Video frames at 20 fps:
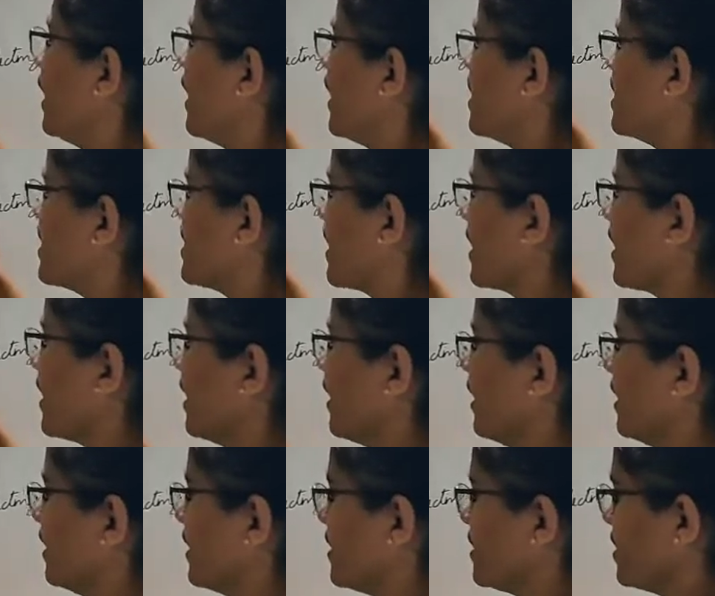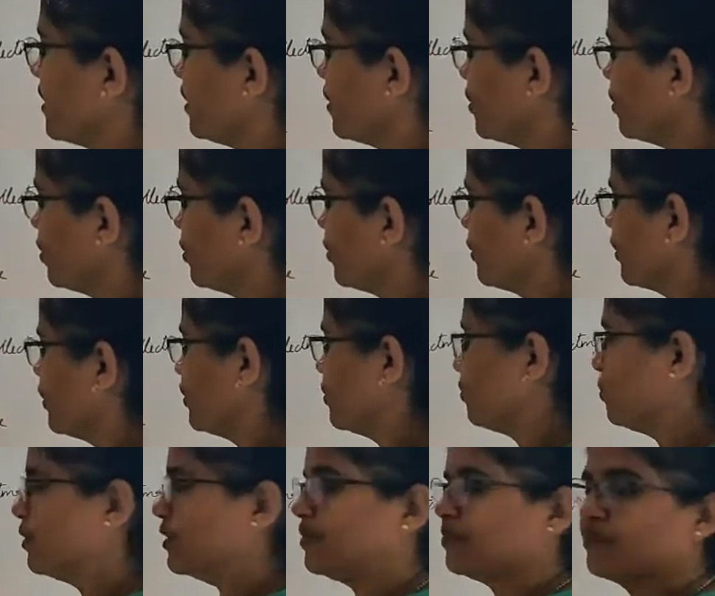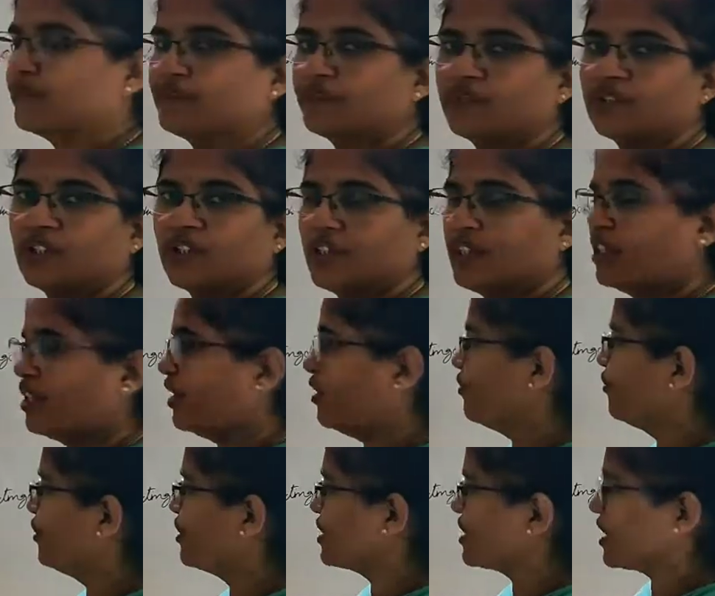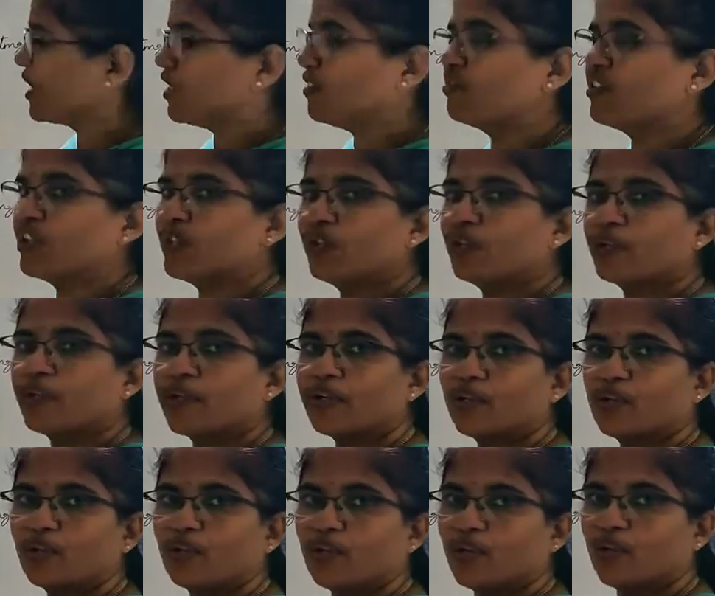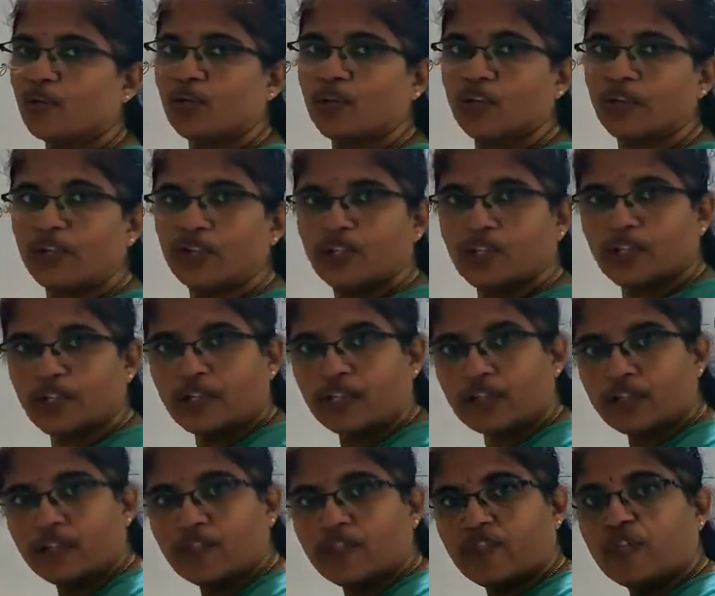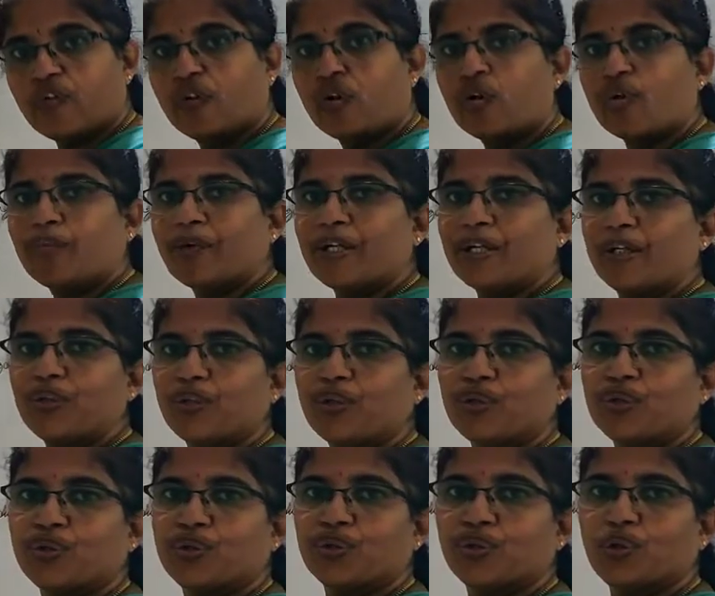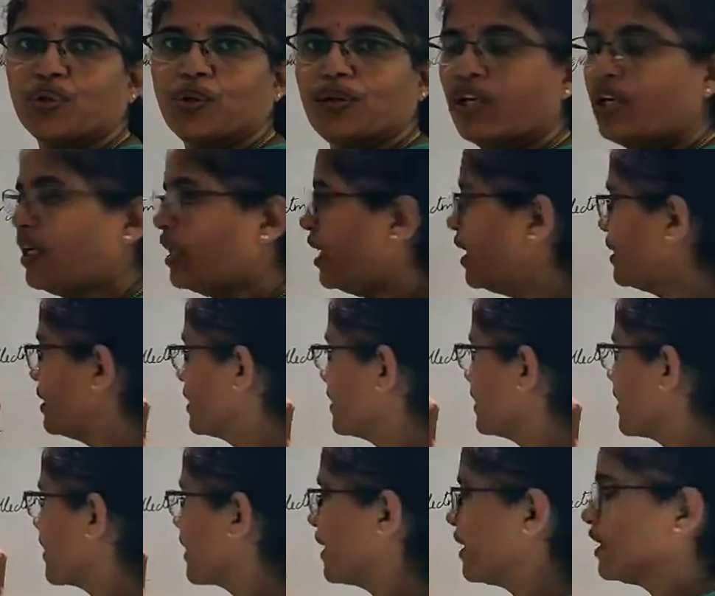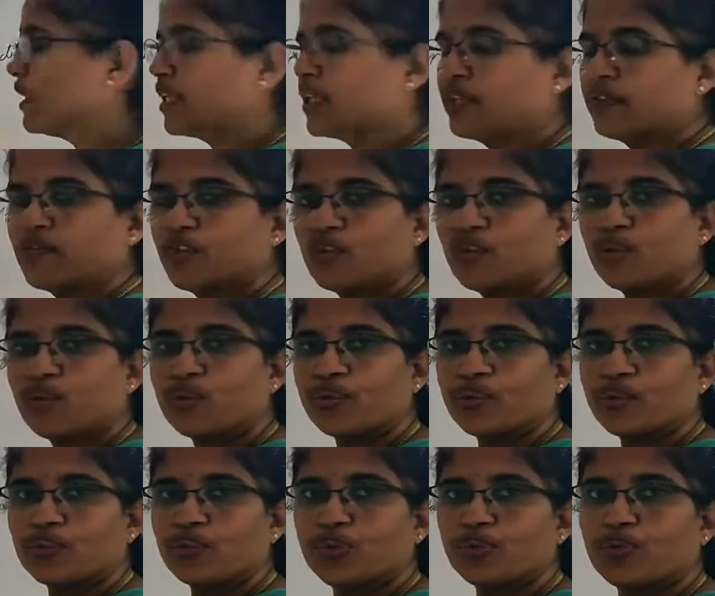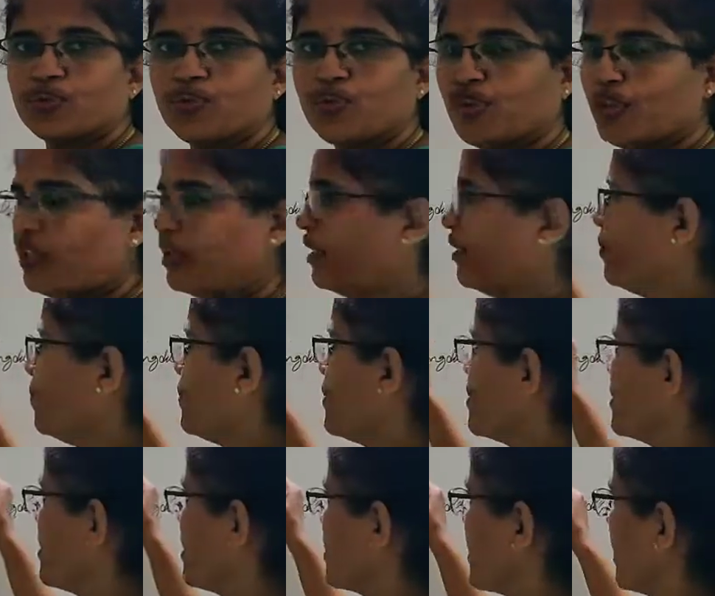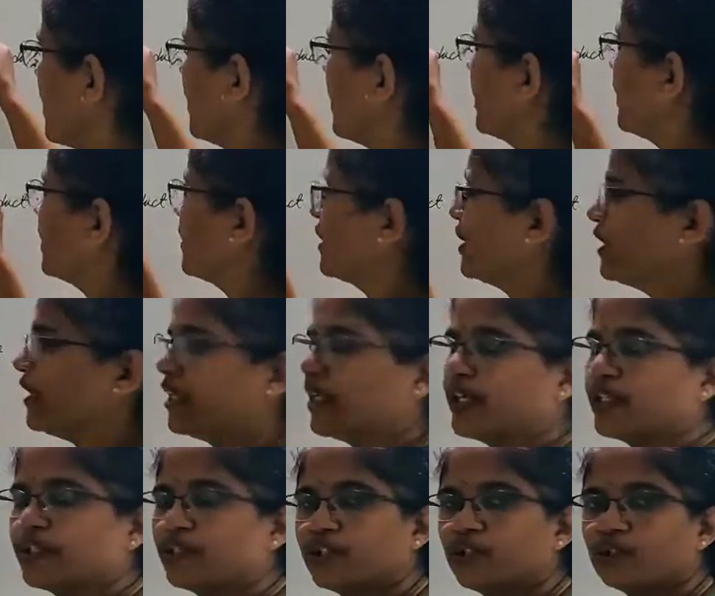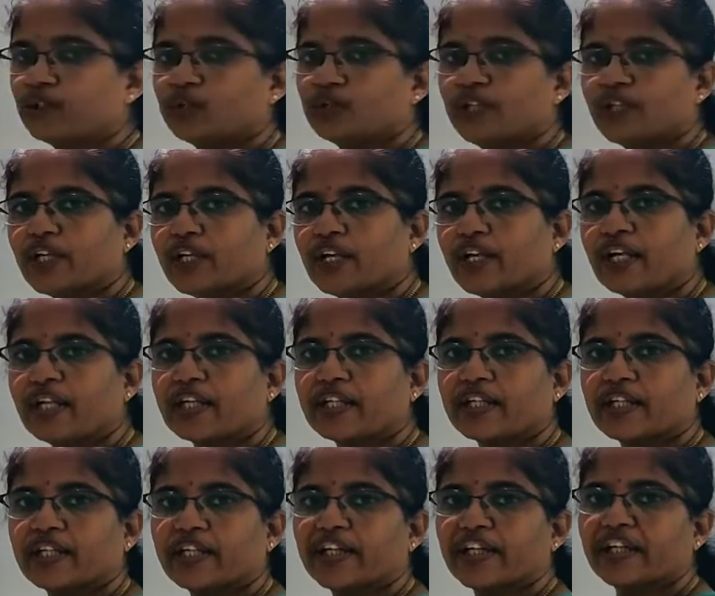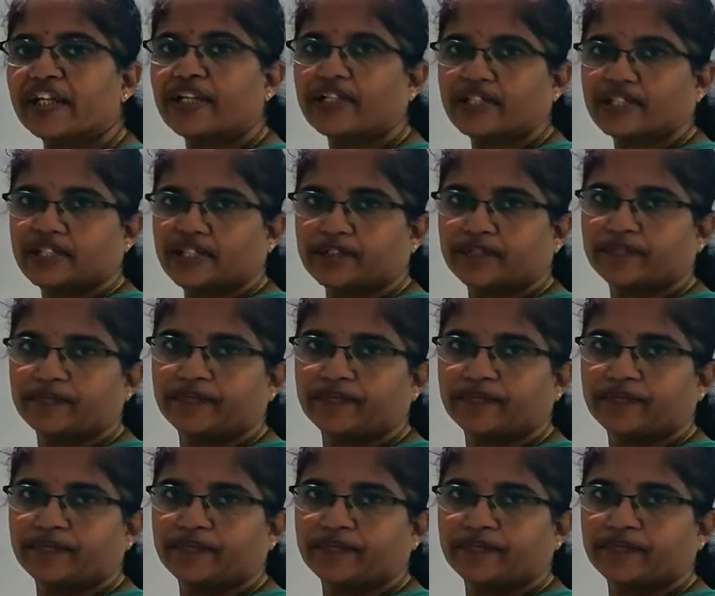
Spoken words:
and second. There is a U tube. First convoluted tubule followed by U tube and second convoluted tubule, which is connected later to the collecting duct.